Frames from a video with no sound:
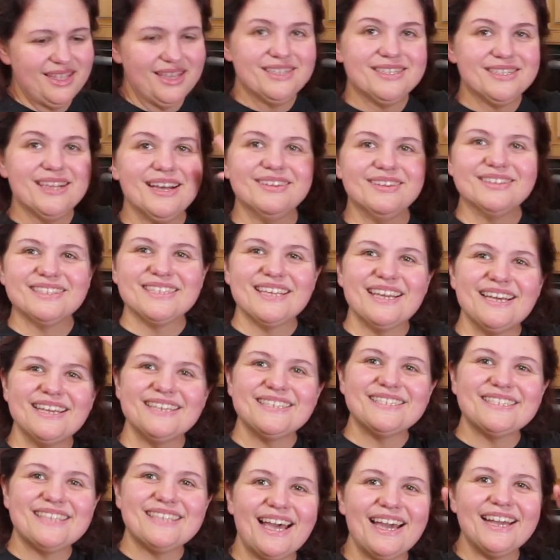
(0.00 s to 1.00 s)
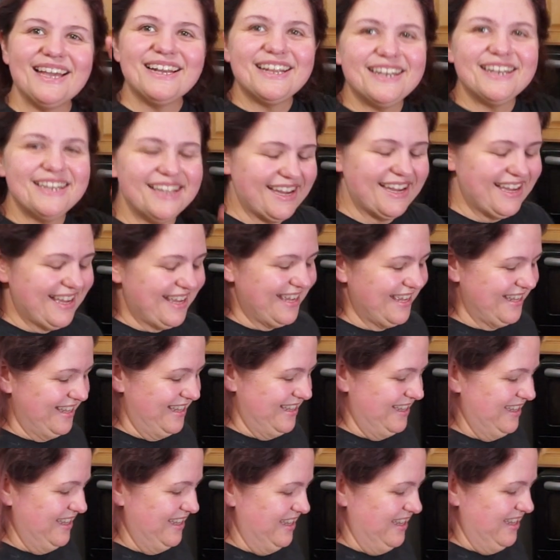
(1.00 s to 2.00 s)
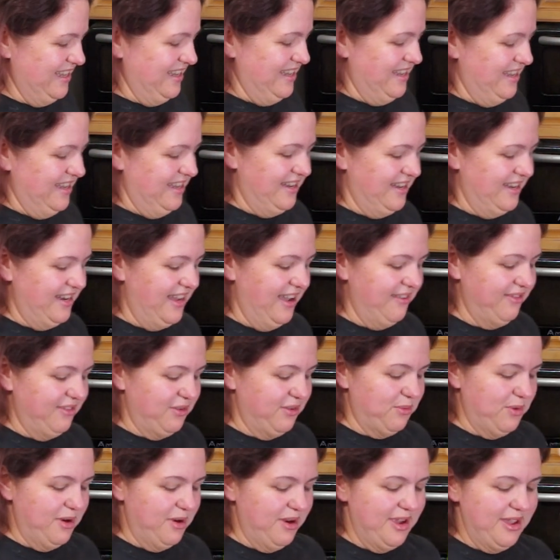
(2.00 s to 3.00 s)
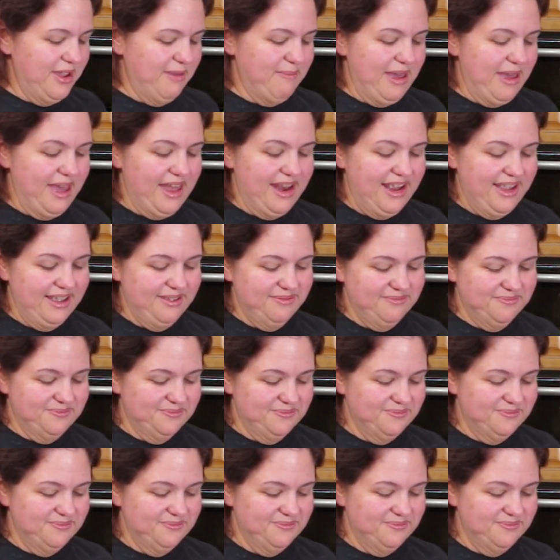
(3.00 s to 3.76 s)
So I'm so excited, y'all. I don't have to worry about it.